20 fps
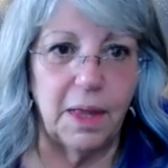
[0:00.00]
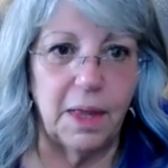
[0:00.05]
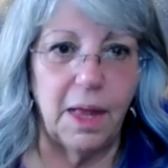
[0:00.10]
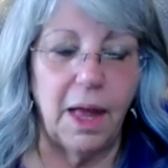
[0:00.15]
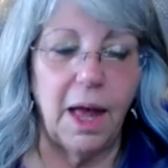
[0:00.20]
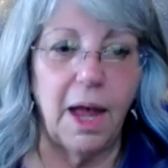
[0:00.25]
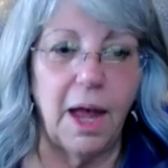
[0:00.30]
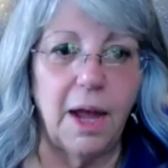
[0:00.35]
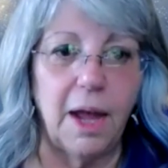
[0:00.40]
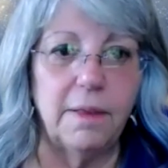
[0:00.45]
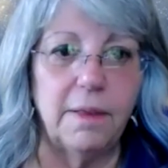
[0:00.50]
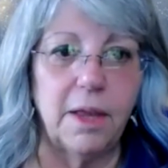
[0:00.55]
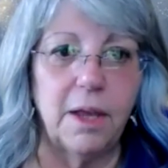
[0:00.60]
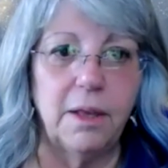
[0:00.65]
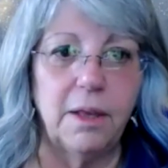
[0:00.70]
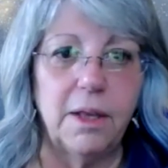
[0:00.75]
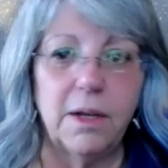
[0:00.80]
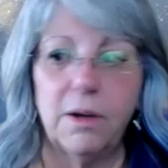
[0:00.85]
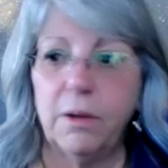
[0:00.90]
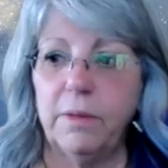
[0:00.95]
And
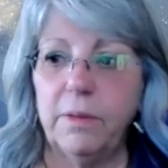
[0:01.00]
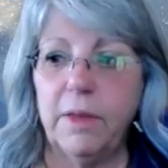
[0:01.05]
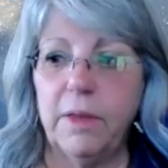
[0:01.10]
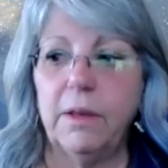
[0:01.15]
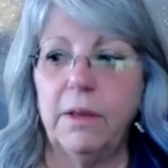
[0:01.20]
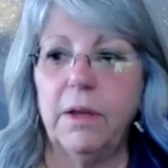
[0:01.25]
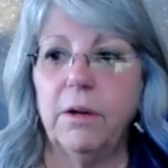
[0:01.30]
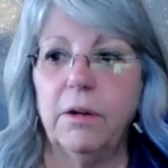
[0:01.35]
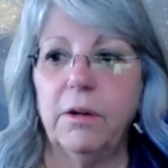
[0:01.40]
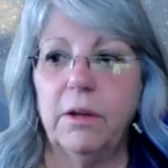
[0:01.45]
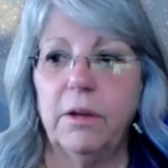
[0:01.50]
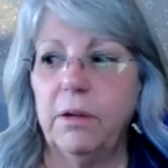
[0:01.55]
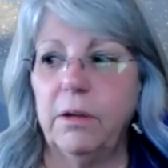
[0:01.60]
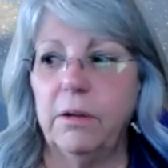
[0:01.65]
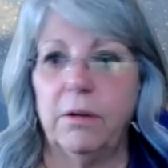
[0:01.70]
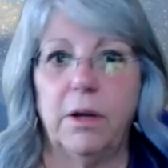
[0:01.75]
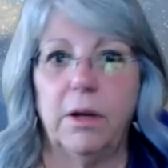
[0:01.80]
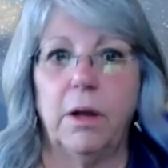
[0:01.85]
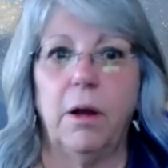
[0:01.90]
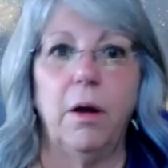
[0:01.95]
then they're, you
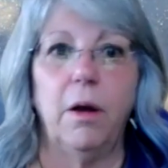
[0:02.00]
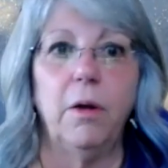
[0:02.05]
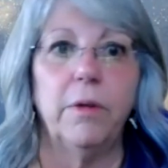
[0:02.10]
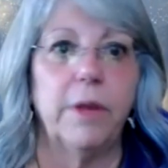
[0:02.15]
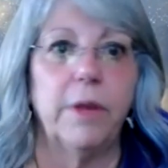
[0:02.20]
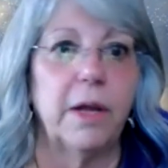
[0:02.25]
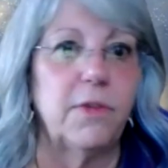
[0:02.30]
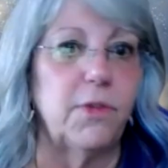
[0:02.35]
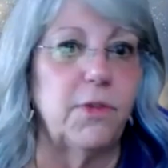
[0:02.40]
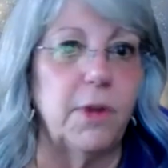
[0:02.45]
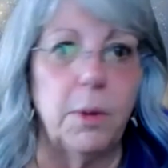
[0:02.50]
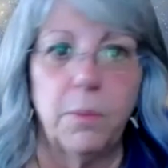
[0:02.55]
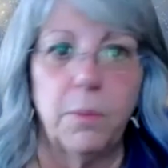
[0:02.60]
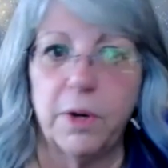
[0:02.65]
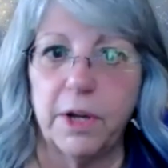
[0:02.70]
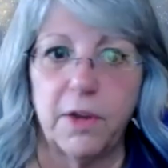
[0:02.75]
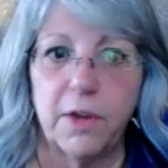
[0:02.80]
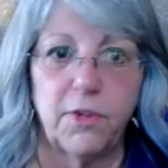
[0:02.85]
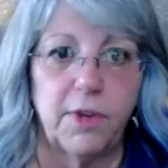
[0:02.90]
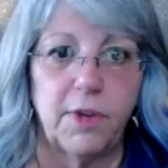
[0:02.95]
know, oh, that's not what
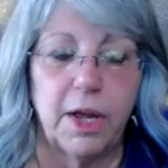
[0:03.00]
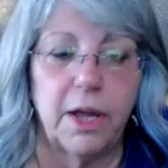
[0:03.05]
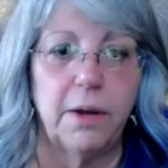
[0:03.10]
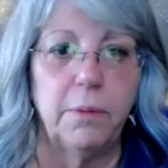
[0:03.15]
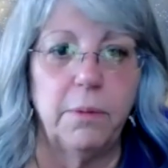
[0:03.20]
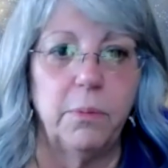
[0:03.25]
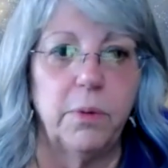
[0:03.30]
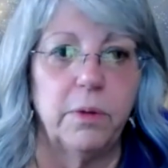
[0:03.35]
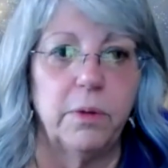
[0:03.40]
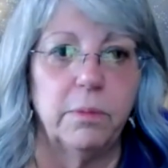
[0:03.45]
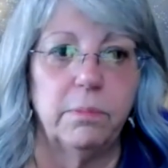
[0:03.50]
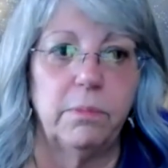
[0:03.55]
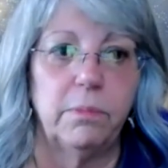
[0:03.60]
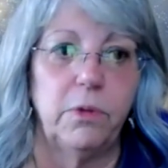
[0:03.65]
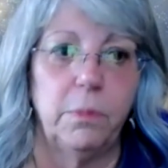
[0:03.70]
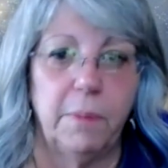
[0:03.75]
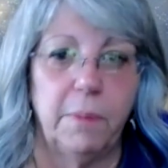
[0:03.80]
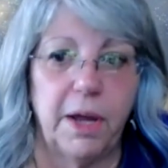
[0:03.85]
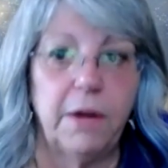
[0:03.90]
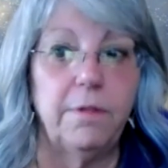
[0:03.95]
I said. Well,
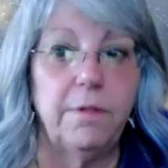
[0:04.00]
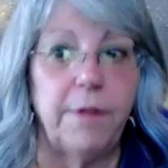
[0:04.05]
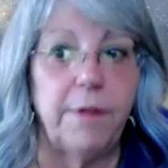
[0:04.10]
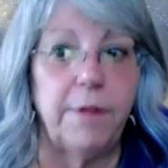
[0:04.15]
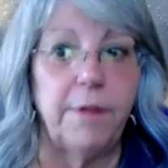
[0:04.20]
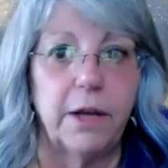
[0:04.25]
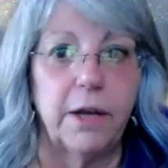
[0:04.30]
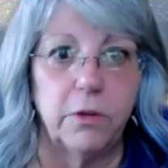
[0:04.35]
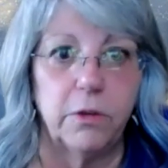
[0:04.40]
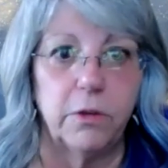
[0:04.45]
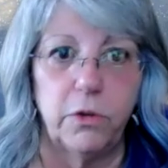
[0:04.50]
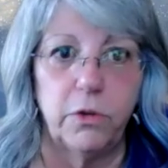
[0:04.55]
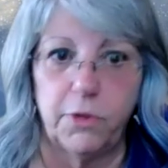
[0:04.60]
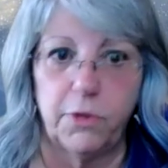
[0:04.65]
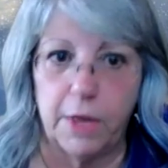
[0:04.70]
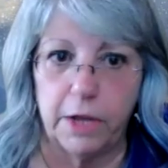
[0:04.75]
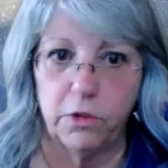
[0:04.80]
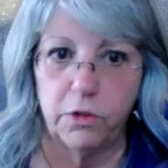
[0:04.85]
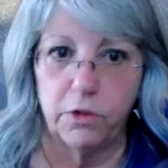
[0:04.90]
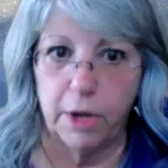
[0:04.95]
you might have had to lose
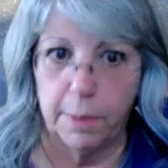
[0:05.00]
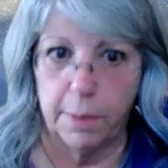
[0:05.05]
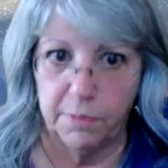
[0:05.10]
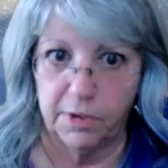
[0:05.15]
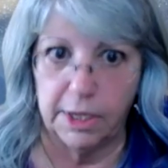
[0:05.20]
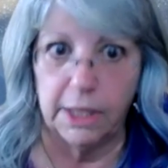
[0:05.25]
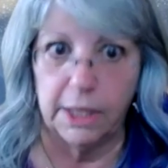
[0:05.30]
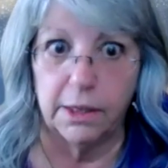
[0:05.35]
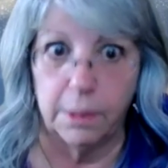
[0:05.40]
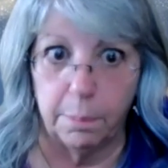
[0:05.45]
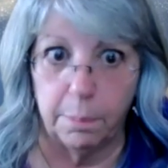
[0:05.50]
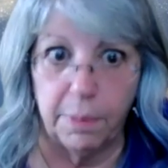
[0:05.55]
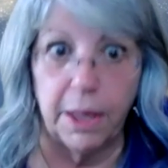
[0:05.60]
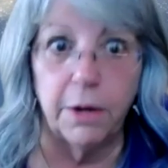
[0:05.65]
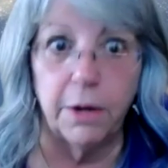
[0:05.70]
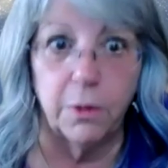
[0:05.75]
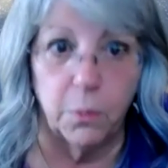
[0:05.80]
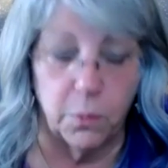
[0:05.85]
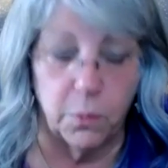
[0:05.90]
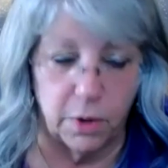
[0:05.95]
that job to get the
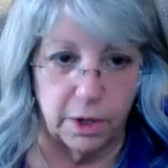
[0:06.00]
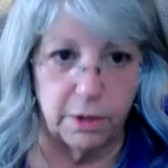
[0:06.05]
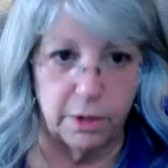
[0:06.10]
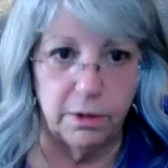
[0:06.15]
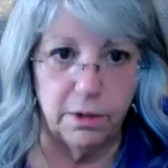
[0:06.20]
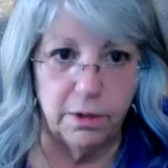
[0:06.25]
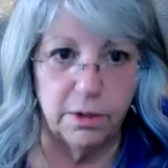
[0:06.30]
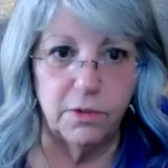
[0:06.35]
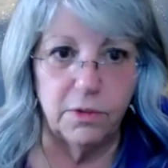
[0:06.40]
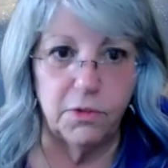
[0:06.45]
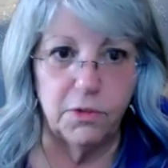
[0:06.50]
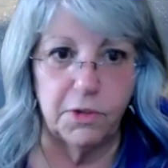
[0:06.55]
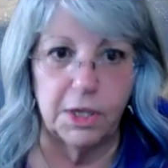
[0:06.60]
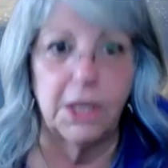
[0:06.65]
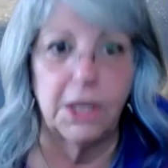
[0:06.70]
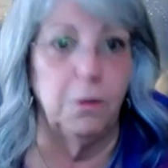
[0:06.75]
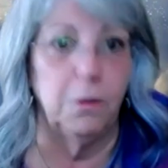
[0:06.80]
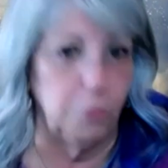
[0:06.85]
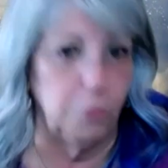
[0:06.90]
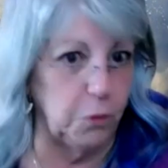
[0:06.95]
better one to
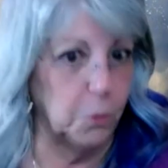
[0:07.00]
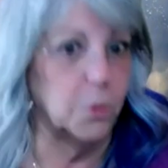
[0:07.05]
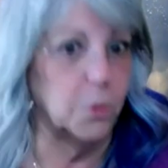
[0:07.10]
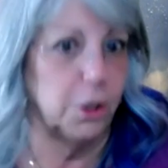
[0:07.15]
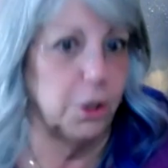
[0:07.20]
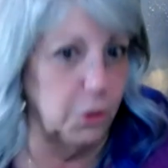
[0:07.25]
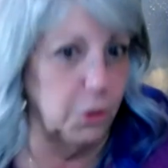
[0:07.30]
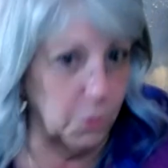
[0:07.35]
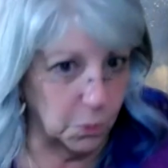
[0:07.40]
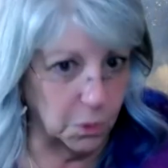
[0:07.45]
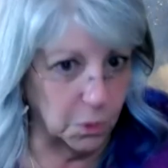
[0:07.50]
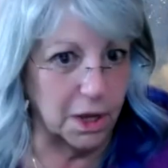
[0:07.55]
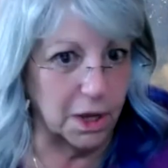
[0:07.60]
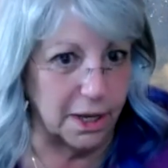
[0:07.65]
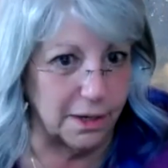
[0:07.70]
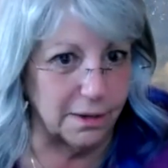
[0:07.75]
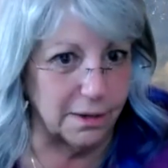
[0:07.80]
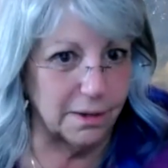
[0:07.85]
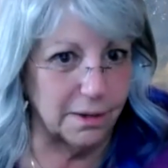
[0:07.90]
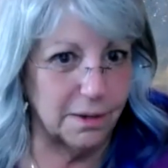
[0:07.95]
give you what you
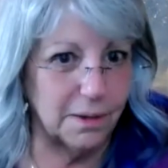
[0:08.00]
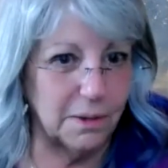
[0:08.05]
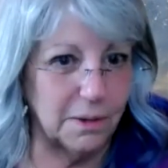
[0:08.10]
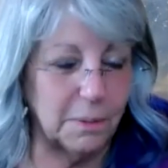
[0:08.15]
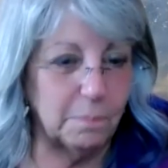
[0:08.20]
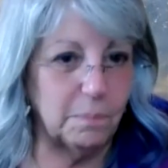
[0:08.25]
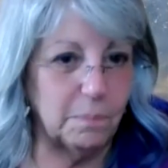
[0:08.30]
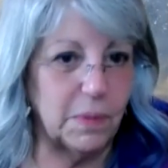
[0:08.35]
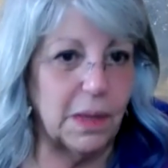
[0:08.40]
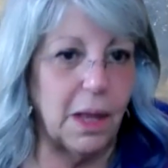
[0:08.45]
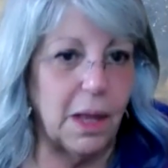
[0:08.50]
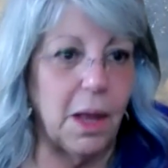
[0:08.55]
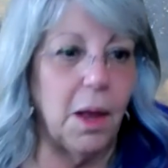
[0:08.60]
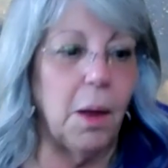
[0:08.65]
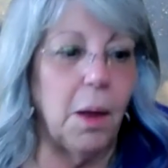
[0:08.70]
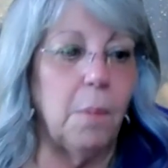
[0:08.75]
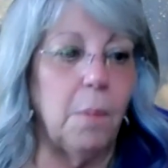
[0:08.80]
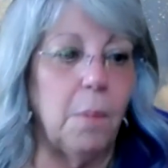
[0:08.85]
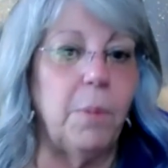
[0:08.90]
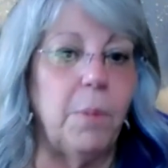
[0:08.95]
want.
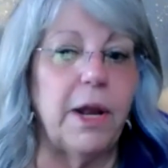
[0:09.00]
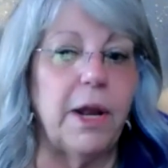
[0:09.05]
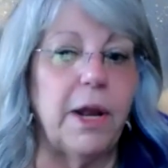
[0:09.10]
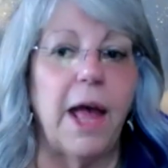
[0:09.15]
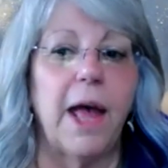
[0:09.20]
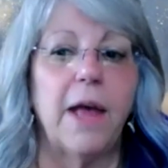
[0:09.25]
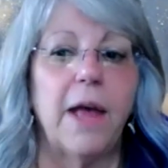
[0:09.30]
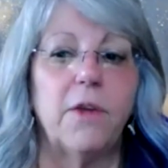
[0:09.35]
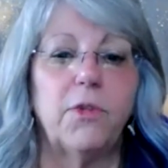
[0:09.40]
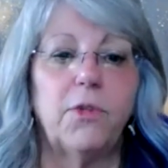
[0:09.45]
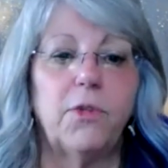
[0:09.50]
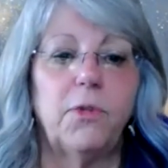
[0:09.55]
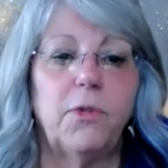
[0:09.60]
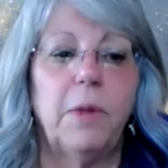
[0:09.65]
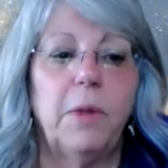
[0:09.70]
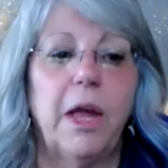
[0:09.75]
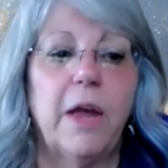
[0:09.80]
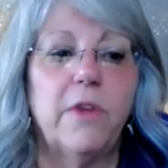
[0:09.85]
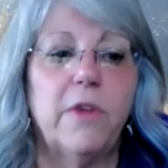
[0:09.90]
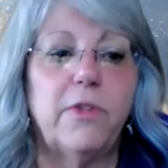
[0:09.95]
But as
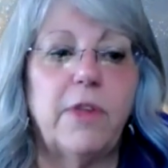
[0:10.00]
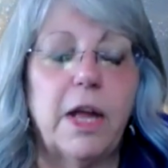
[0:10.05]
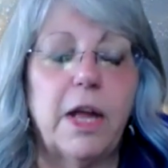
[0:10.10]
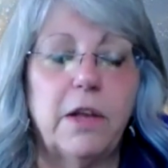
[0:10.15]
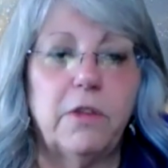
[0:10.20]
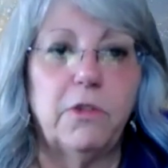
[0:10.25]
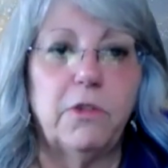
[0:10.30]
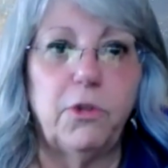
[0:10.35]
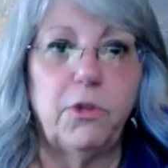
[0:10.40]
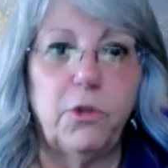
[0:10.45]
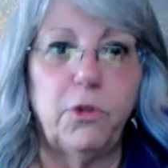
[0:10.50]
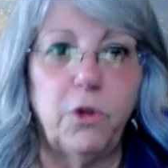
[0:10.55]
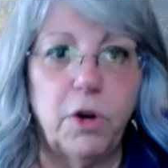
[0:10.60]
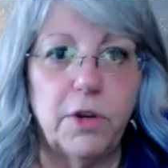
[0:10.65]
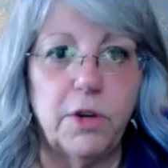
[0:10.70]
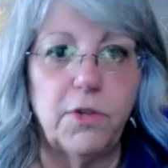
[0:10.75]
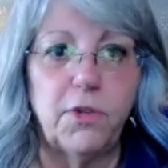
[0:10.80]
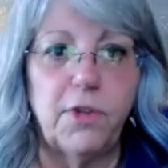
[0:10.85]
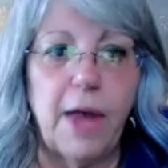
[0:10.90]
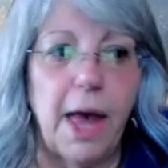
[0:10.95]
that
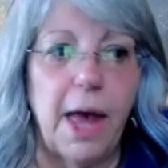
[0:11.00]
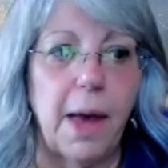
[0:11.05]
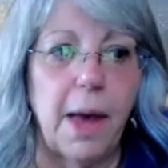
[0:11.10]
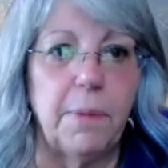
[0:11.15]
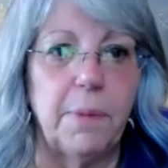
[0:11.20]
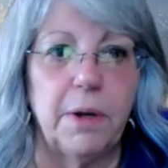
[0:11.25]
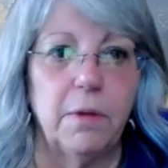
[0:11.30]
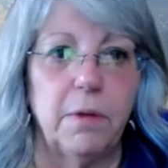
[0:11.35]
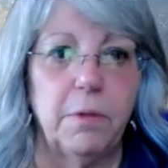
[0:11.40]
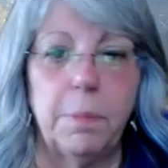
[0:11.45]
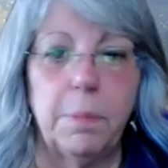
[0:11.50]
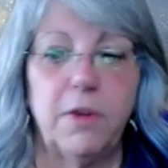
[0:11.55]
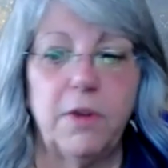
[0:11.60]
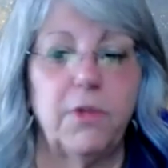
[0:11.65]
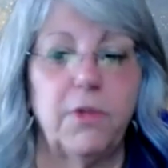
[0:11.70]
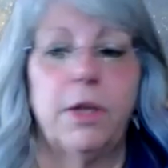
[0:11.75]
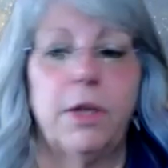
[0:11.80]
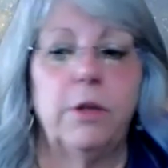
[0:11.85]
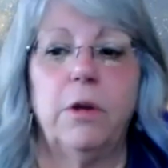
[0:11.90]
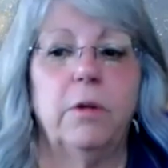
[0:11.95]
starts to happen,
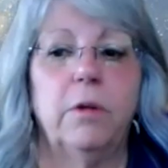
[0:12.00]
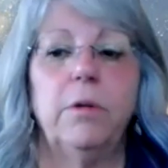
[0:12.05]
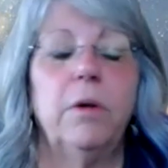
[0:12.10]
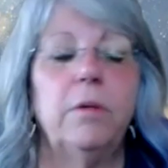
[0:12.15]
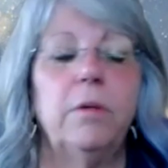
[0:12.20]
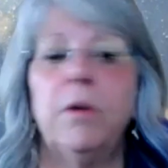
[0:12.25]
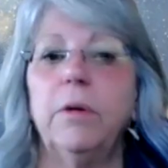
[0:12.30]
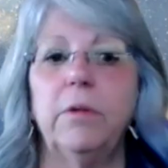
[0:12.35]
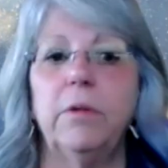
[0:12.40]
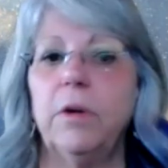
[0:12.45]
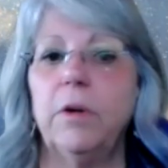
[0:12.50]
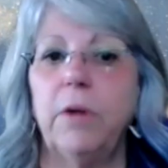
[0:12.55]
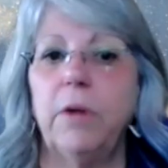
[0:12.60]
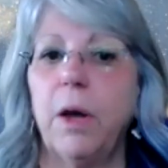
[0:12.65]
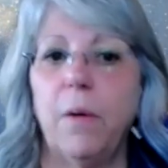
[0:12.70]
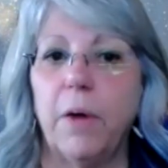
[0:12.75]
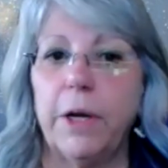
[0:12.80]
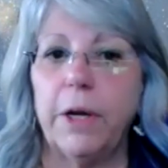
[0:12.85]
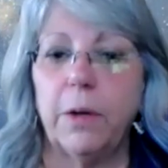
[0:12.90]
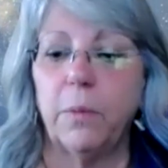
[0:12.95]
everybody's like, no, no, no, no,
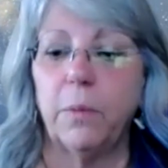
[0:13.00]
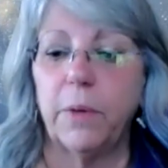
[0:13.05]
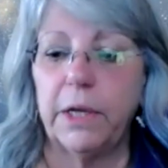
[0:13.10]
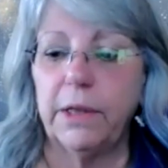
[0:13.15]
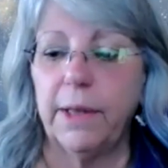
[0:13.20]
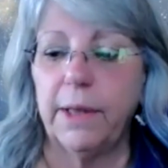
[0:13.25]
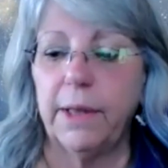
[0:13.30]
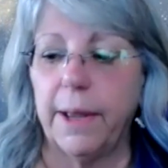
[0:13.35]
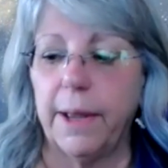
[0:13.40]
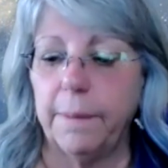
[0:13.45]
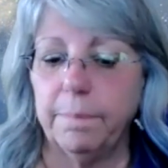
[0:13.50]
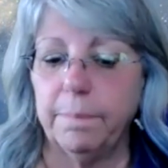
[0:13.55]
no, I don't want that.